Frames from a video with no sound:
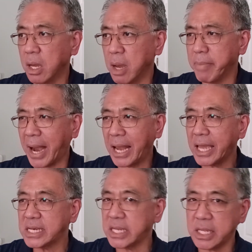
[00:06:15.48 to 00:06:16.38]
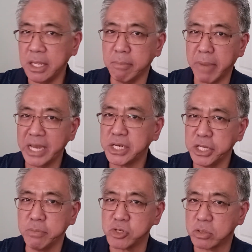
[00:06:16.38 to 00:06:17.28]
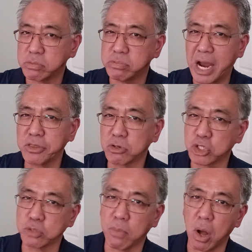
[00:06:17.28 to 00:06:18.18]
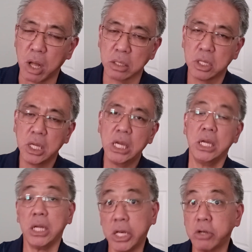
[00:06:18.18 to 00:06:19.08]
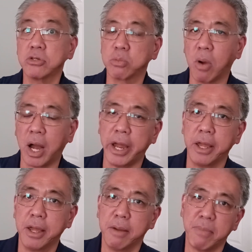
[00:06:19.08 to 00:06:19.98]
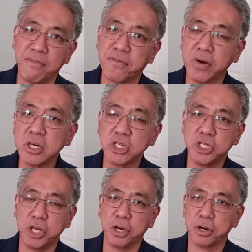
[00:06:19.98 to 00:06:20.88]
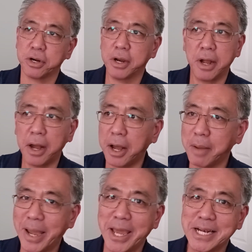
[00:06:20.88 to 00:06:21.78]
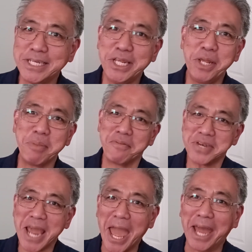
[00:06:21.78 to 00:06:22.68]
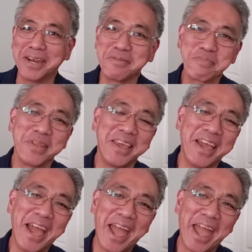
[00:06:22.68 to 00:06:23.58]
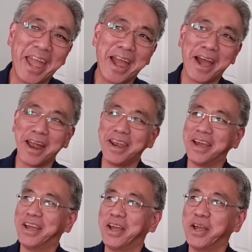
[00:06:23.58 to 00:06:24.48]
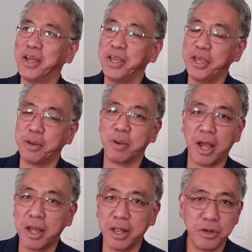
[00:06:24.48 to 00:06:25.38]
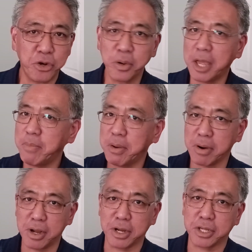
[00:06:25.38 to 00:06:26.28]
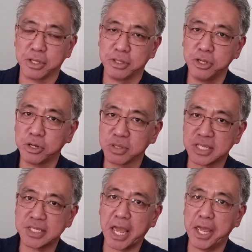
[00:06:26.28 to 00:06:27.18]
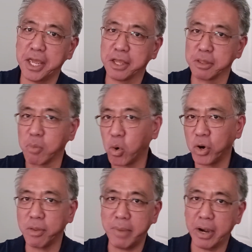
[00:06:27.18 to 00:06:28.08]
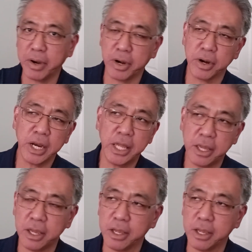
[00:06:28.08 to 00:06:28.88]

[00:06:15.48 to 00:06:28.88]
but I like to keep my teams rather small. Here's why. My first year, I had a team of 10. And it, don't get me wrong, you know, the saying, the more, the merrier,